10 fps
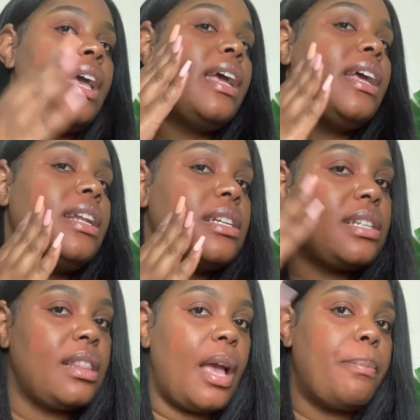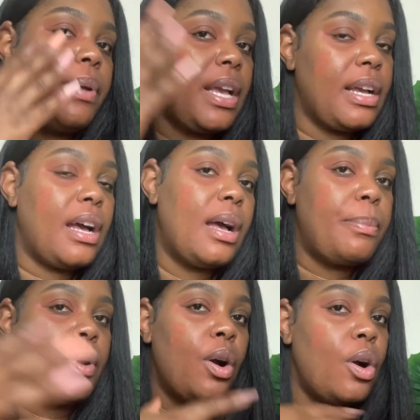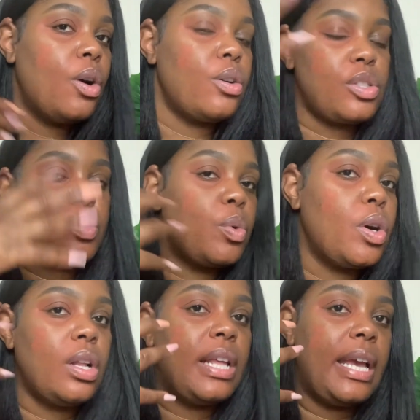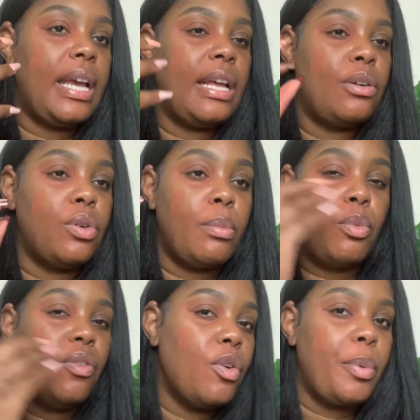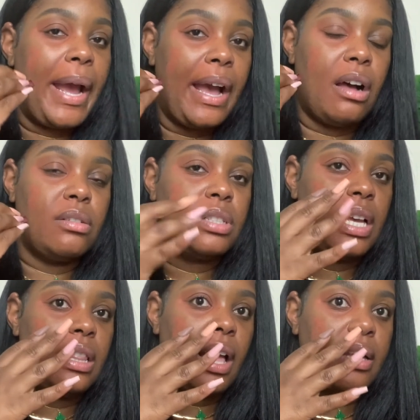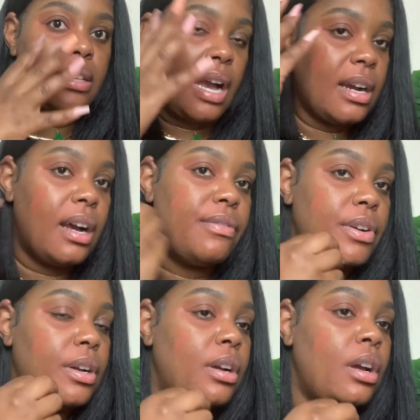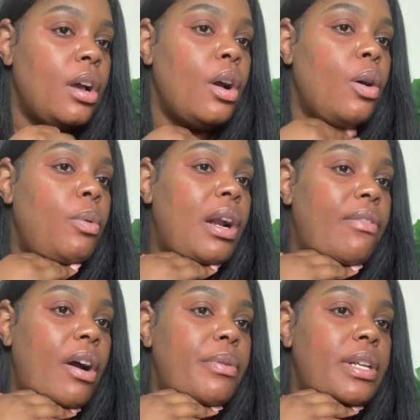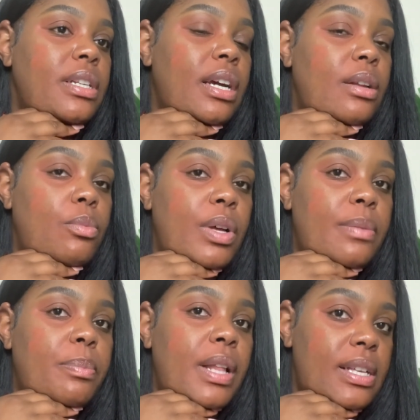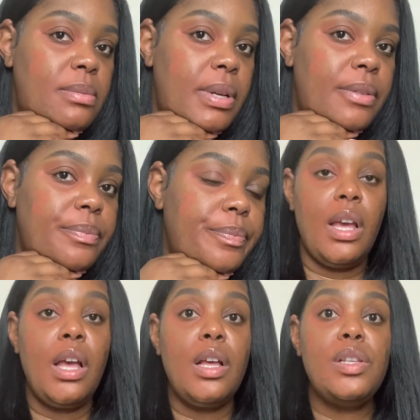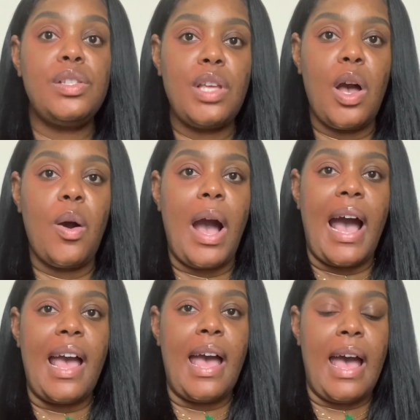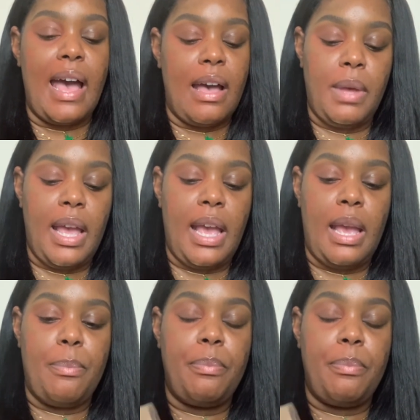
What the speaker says: it doesn't like pick up or swirl in or move around and like not cover what I've already done with placement. So I have a